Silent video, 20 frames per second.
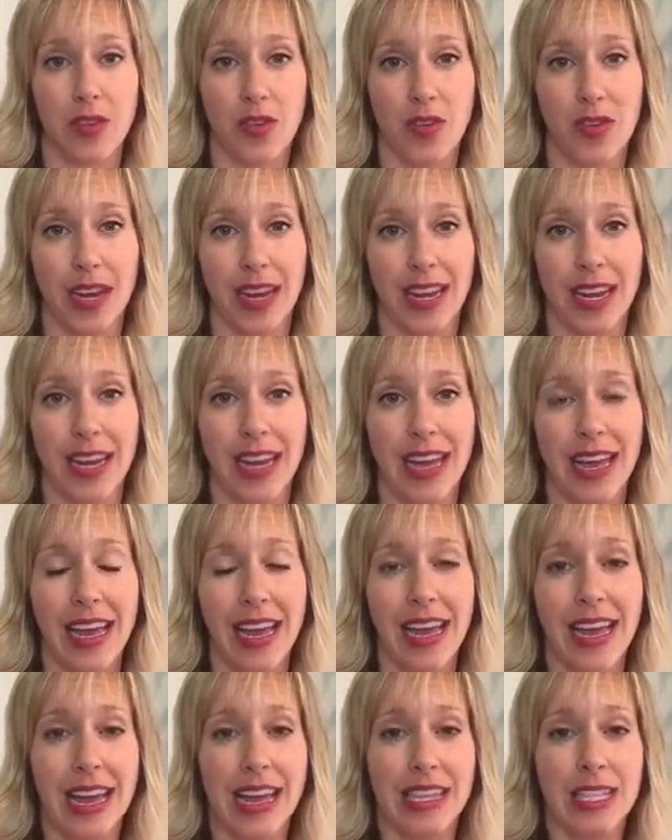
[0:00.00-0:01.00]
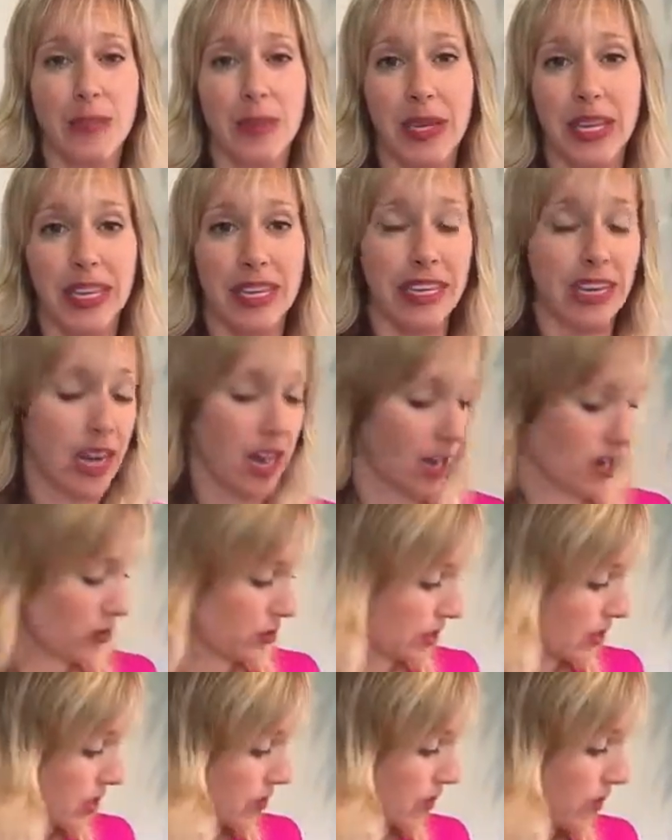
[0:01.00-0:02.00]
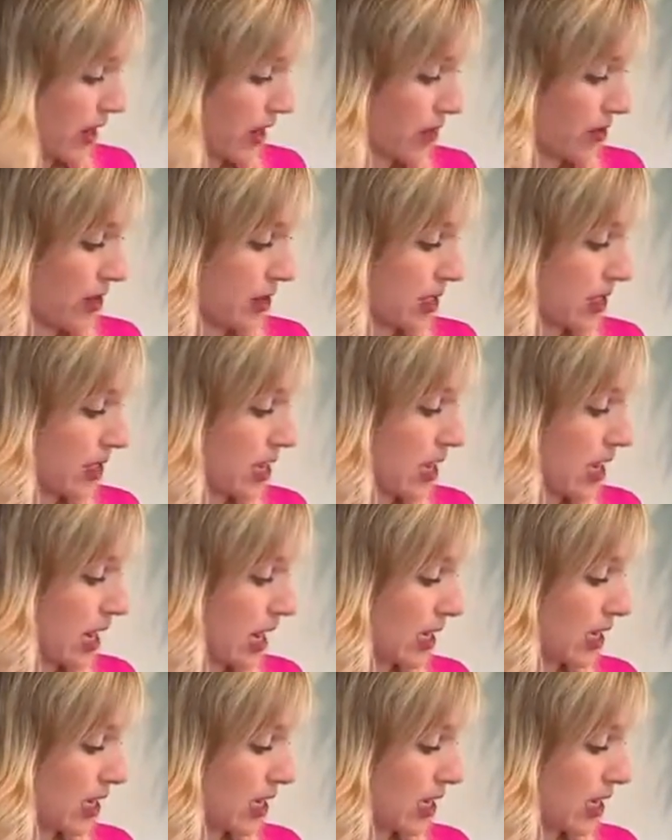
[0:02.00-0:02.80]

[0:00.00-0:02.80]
Ukraine, speaking to hundreds of veterans.